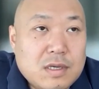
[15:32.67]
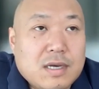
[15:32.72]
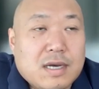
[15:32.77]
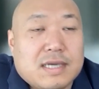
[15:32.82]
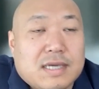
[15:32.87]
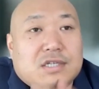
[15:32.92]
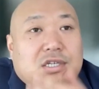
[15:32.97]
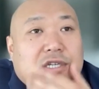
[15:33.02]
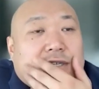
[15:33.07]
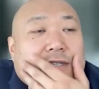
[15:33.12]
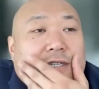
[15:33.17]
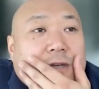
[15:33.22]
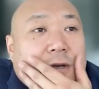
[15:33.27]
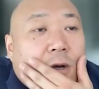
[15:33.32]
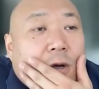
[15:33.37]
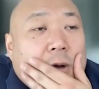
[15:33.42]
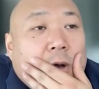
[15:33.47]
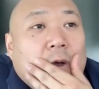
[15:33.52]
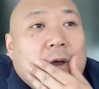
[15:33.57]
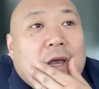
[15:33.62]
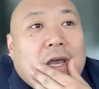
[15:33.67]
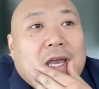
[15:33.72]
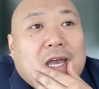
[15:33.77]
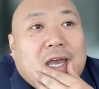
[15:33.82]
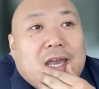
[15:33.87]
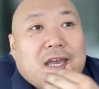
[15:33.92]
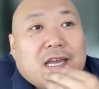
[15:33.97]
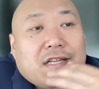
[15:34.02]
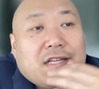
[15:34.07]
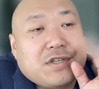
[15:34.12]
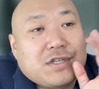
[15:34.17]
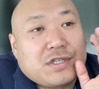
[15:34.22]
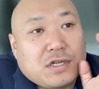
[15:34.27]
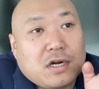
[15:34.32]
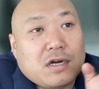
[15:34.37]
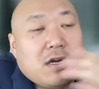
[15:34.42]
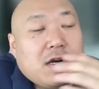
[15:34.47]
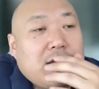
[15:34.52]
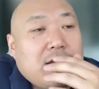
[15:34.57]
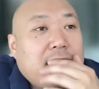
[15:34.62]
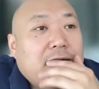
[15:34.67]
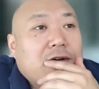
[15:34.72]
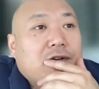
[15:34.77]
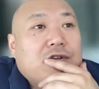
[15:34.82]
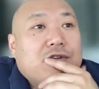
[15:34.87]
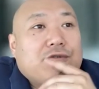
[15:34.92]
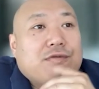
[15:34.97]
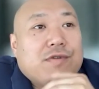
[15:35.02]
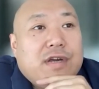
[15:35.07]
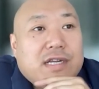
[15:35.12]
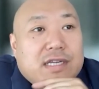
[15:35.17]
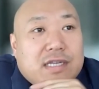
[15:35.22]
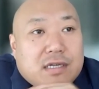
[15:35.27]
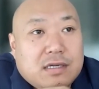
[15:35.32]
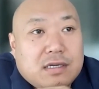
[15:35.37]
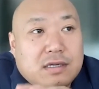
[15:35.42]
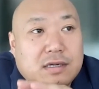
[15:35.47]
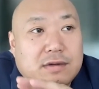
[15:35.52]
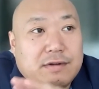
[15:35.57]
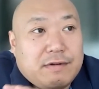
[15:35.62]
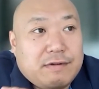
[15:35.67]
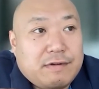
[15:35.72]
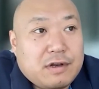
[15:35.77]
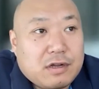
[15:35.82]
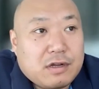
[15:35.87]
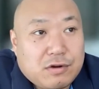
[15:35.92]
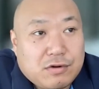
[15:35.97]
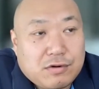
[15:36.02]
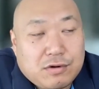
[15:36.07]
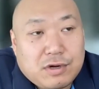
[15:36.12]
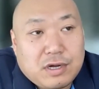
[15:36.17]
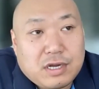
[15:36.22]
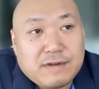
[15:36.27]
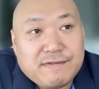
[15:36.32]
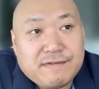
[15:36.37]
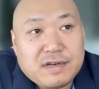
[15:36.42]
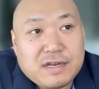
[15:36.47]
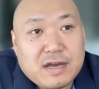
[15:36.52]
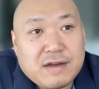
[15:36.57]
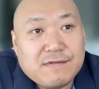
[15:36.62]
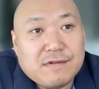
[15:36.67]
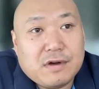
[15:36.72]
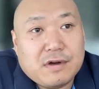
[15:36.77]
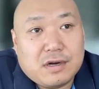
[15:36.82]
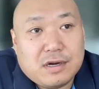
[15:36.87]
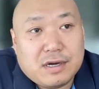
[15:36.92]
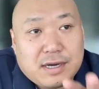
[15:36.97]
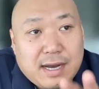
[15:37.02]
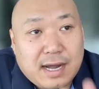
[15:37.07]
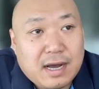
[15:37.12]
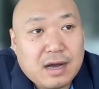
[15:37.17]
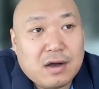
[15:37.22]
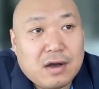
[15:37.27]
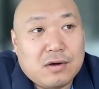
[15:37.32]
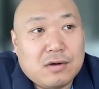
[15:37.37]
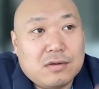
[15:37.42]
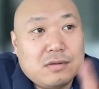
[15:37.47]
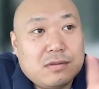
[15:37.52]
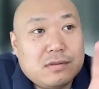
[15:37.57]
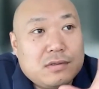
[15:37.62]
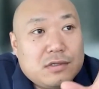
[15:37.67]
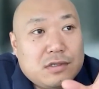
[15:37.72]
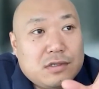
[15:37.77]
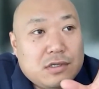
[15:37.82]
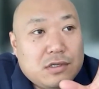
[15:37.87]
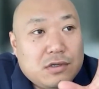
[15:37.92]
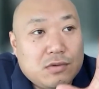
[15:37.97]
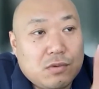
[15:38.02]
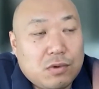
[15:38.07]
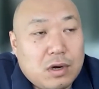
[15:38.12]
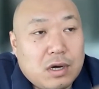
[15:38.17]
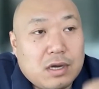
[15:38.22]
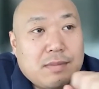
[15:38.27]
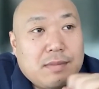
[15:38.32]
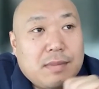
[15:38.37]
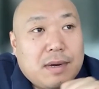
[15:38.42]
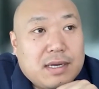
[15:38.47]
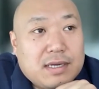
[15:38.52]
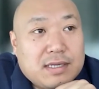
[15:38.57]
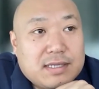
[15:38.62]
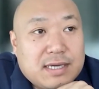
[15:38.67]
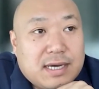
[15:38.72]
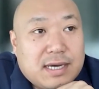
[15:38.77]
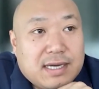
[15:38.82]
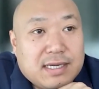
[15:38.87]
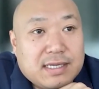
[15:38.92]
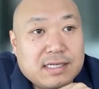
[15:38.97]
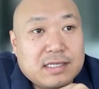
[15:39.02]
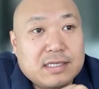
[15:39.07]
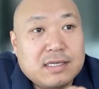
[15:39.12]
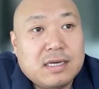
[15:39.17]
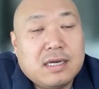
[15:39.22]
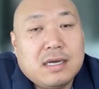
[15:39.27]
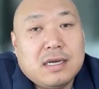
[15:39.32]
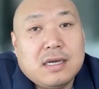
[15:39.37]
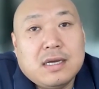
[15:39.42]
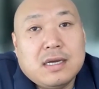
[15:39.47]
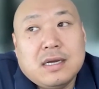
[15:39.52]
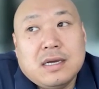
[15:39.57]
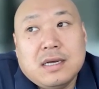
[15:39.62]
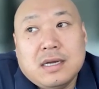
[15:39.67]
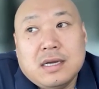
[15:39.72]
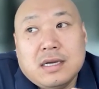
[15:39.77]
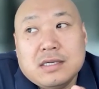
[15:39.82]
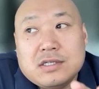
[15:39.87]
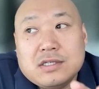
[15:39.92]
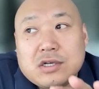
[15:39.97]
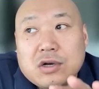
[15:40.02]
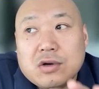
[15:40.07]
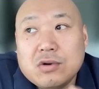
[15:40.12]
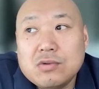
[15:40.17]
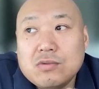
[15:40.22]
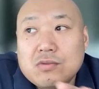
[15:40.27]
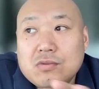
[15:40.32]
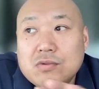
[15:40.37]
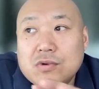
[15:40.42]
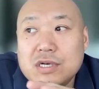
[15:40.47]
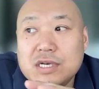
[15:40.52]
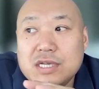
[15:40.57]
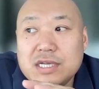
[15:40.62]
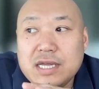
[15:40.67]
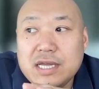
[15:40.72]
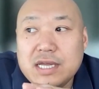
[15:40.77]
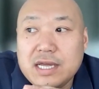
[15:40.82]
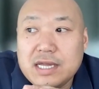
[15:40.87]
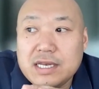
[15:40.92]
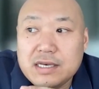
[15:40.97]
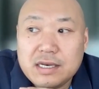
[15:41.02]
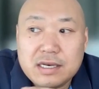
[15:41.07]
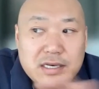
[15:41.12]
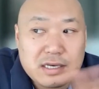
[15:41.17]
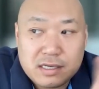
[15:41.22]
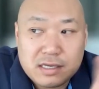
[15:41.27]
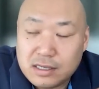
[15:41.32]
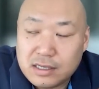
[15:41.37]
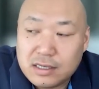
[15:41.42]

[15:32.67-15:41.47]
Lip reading: Gotcha. So it started out at a creative endeavor. Now you want to monetize. So and